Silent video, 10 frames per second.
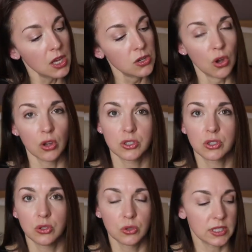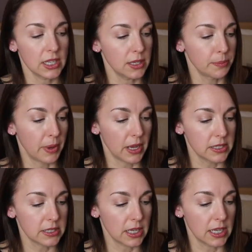not to use it,
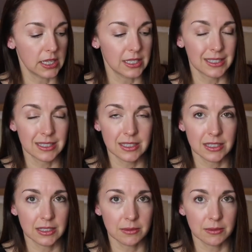but it is